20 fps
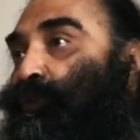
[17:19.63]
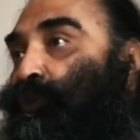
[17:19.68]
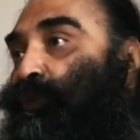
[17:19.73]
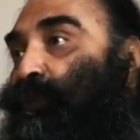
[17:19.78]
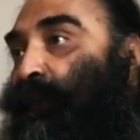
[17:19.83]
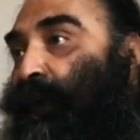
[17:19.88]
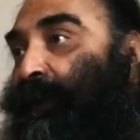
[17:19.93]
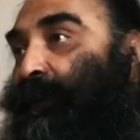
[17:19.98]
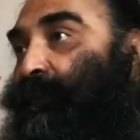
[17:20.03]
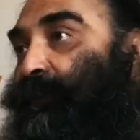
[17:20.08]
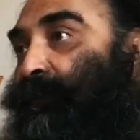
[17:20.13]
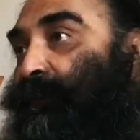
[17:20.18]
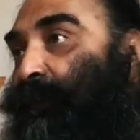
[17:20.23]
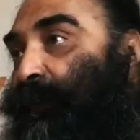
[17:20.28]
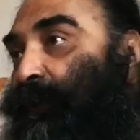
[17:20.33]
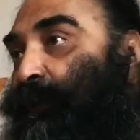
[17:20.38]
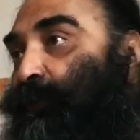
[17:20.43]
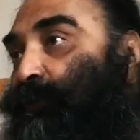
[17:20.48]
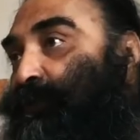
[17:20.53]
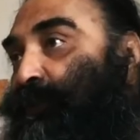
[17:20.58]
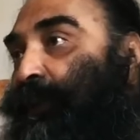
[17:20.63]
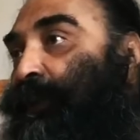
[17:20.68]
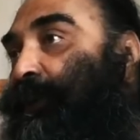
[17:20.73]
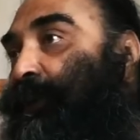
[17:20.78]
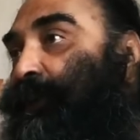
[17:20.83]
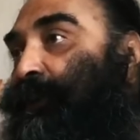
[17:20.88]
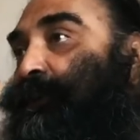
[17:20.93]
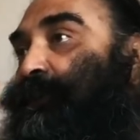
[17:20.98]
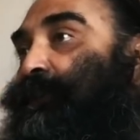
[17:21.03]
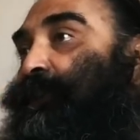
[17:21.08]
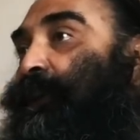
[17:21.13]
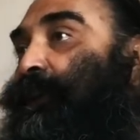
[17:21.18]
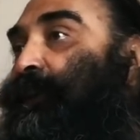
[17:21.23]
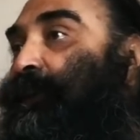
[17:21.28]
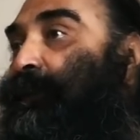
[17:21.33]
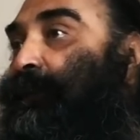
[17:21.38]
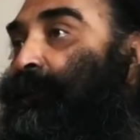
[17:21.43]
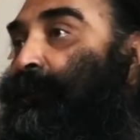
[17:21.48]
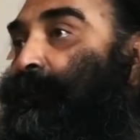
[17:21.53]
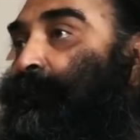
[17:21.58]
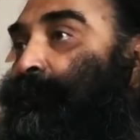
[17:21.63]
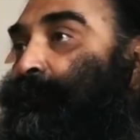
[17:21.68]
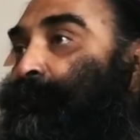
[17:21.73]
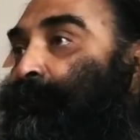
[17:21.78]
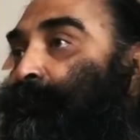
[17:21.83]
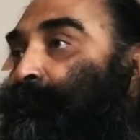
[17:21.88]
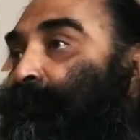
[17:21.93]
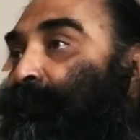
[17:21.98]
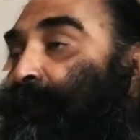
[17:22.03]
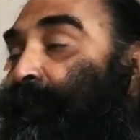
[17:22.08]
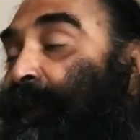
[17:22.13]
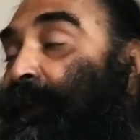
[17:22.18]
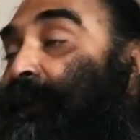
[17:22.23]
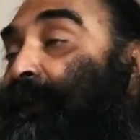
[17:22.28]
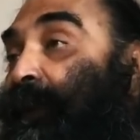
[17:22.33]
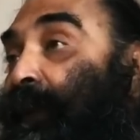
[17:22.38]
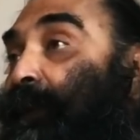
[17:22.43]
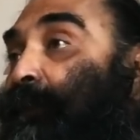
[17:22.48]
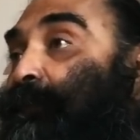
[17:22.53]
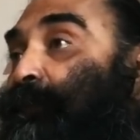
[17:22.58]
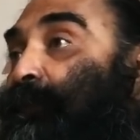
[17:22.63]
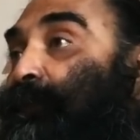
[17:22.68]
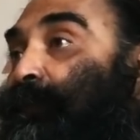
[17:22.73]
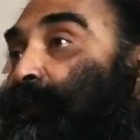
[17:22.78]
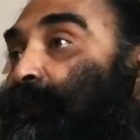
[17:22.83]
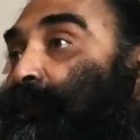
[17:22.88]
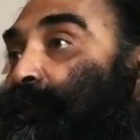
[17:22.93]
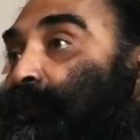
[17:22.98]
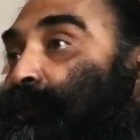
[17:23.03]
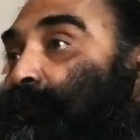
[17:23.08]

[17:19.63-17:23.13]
you find your very good center inside. It helps to you.